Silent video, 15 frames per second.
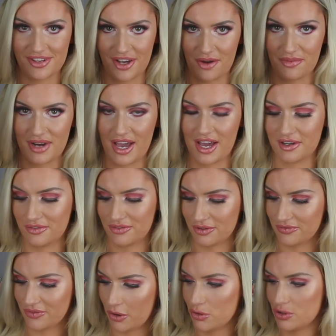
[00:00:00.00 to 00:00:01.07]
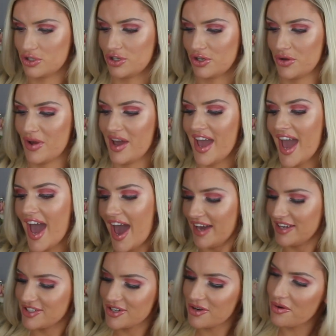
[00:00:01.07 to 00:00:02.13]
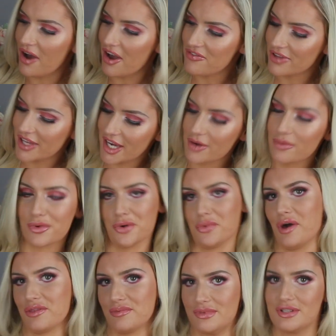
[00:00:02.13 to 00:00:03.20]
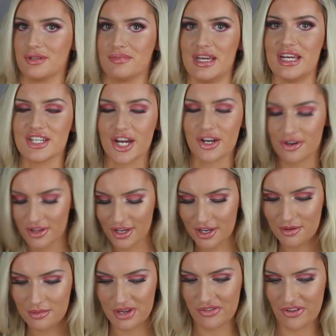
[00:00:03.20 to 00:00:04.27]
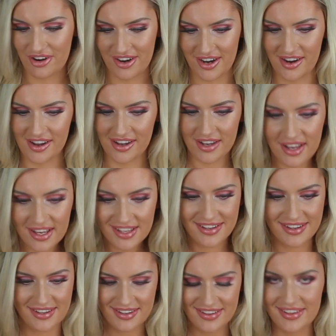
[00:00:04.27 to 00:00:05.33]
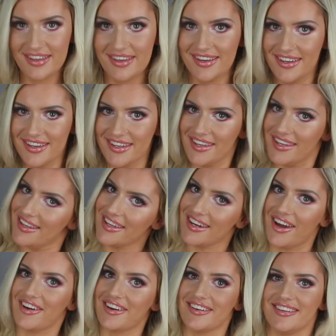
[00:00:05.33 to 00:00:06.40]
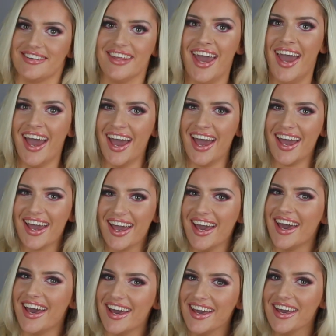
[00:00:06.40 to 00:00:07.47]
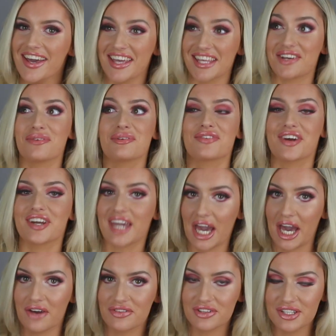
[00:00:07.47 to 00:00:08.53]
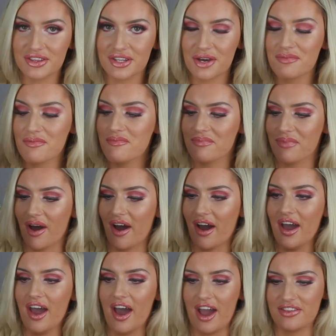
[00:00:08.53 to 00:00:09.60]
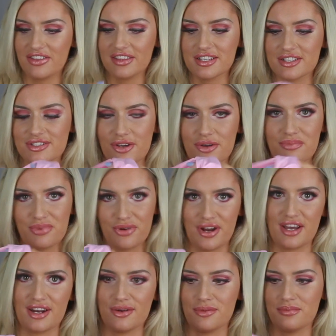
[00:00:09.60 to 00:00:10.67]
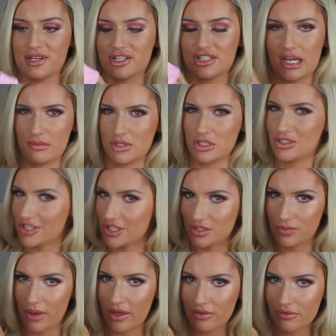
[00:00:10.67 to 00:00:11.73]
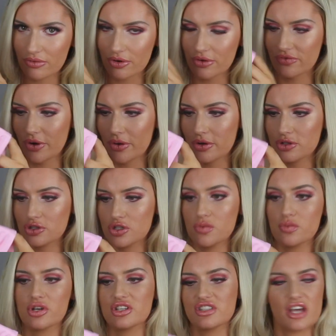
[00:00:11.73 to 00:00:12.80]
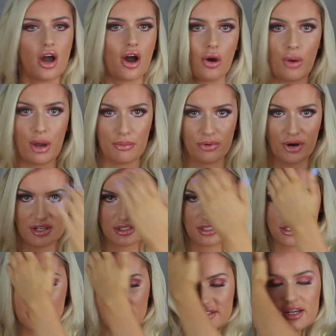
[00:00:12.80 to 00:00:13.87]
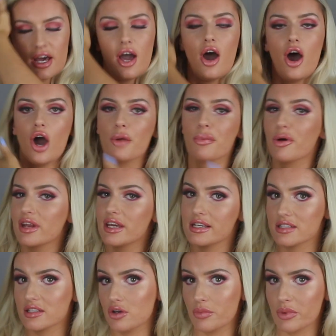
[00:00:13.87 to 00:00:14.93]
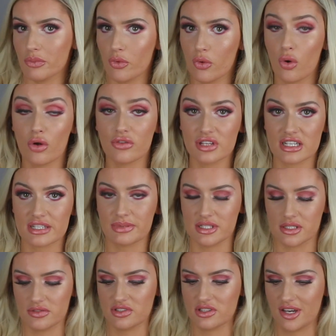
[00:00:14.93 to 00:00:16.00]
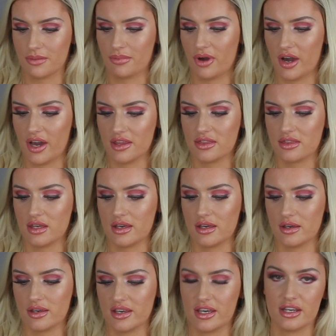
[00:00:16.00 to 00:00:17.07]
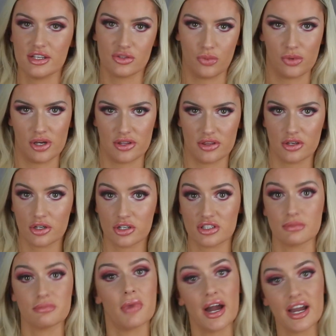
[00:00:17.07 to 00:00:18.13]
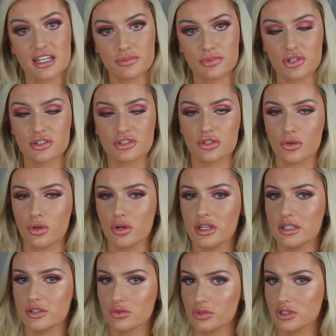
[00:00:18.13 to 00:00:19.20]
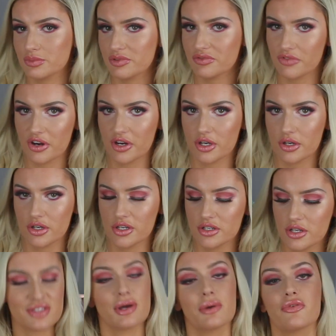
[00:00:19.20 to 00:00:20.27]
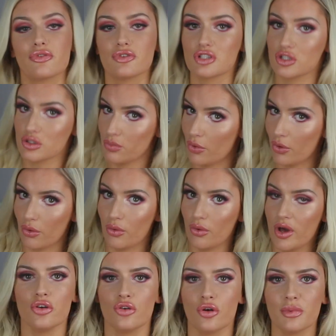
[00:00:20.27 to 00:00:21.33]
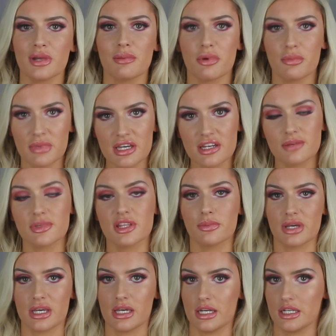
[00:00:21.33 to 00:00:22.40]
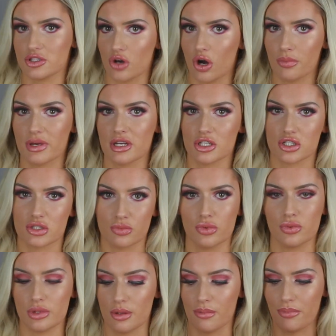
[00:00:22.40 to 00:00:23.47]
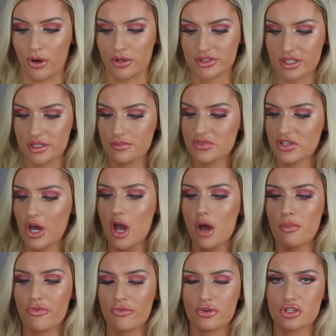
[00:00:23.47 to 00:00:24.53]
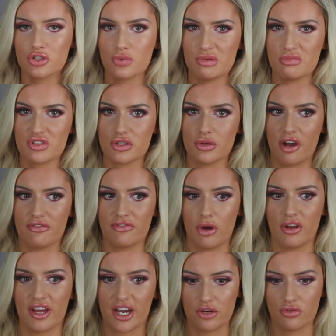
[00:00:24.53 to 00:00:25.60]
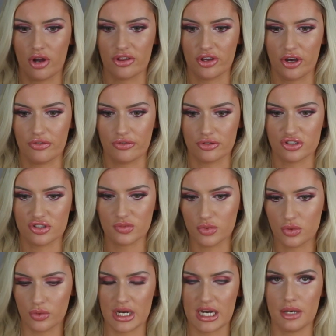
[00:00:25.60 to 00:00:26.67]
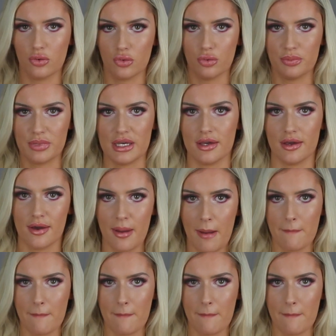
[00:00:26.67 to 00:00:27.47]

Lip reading: come in handy for the photo shoot. And you know what, I feel like I will wear them to the beach. I know they're going to be very, you know, you've got to be very careful in them, but I think they're so pretty and it would be a shame to just wear them for a photo shoot because they are quite pricey, because Opoly is a little bit more on the expensive side, but I think it is worth it because in my experience the quality has always been very good. So I went for a small. Normally I'm a medium in the bikini top and a small in the bottoms. Before a swimsuit I felt like I'd rather go for a small and it will be